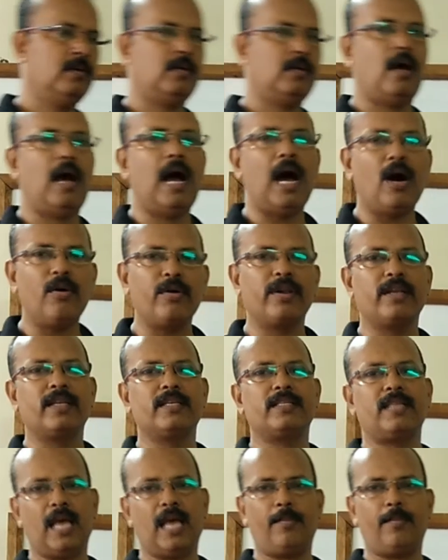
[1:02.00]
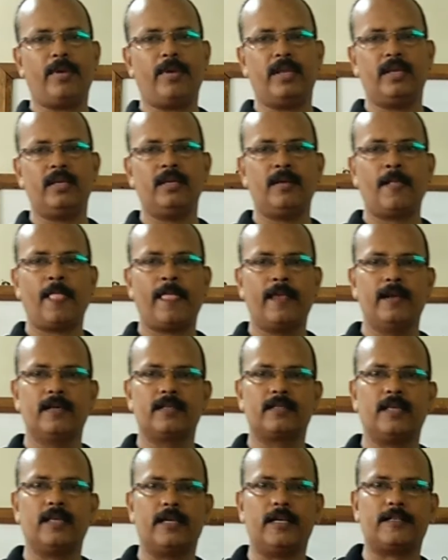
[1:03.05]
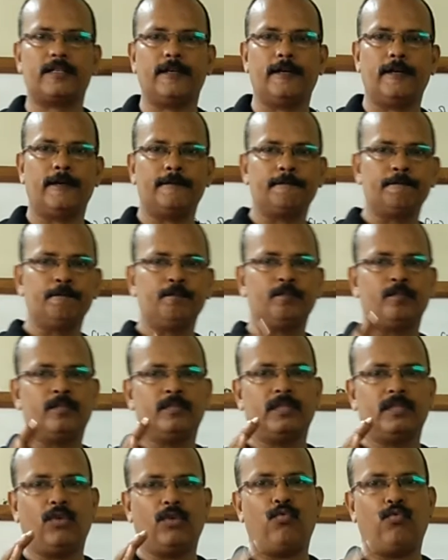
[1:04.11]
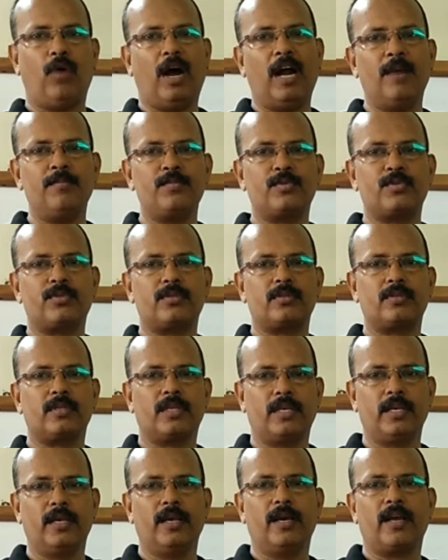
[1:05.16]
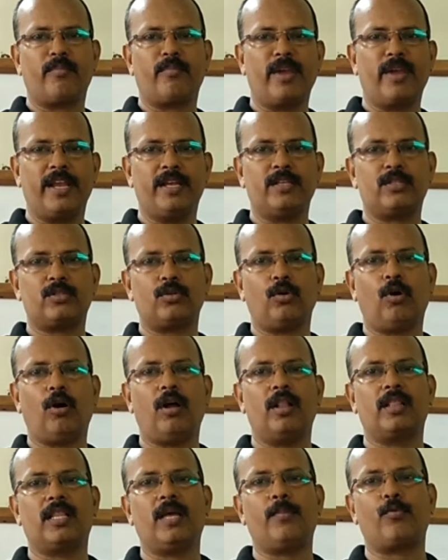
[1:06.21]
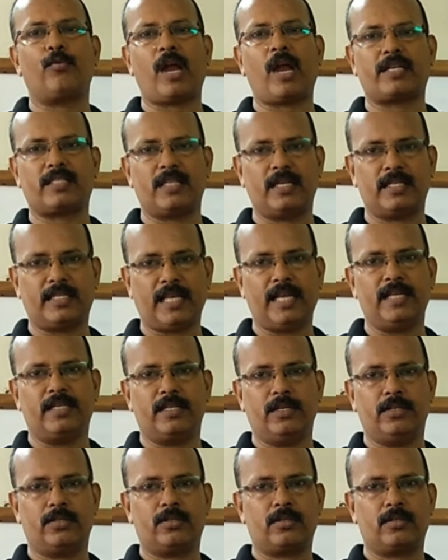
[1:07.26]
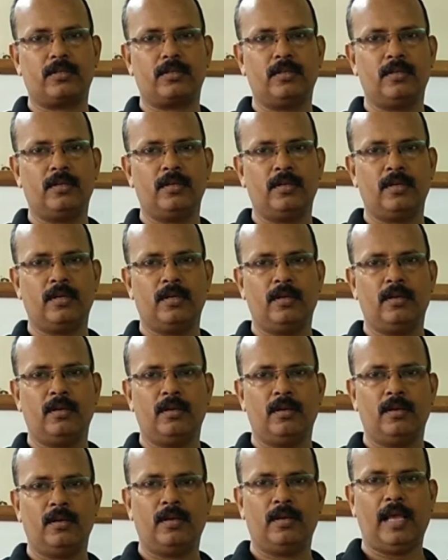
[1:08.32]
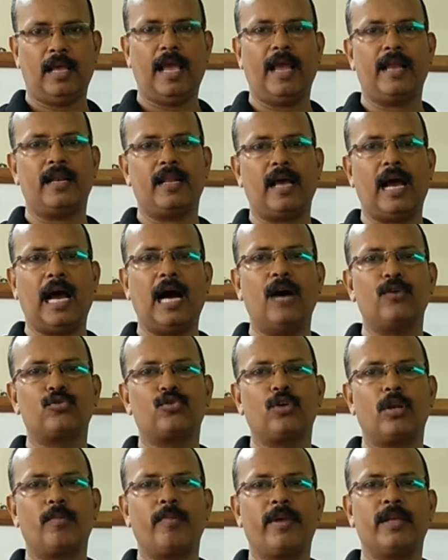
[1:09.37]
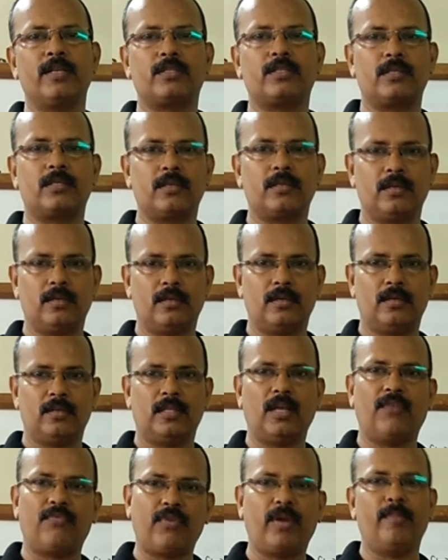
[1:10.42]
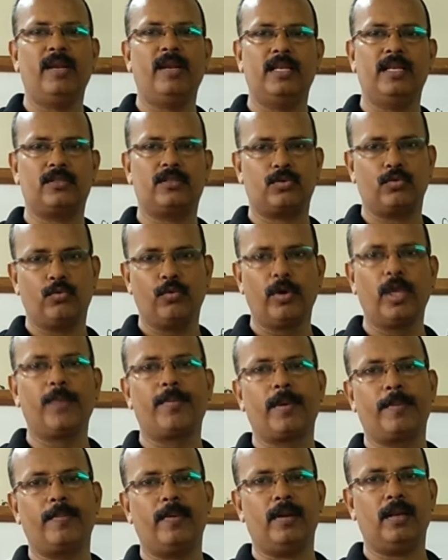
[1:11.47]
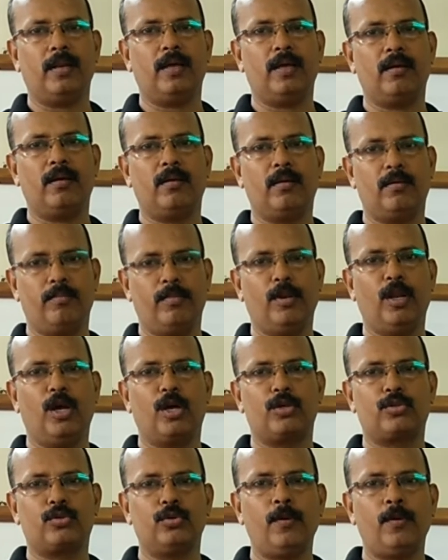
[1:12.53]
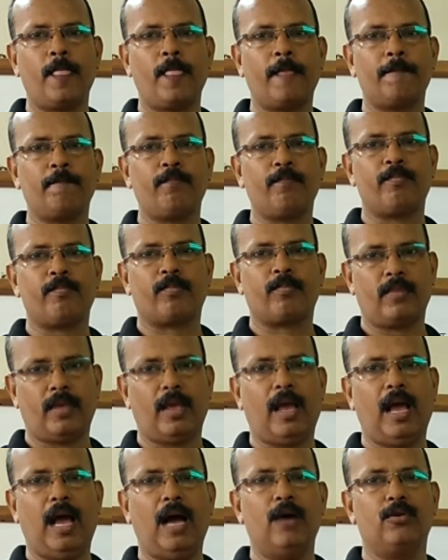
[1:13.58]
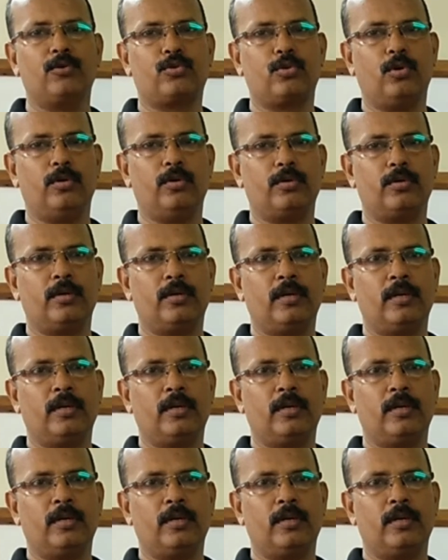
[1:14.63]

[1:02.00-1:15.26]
Now how it is happening is that the farms here means all the production centers, and household means the families, we people belongs to household.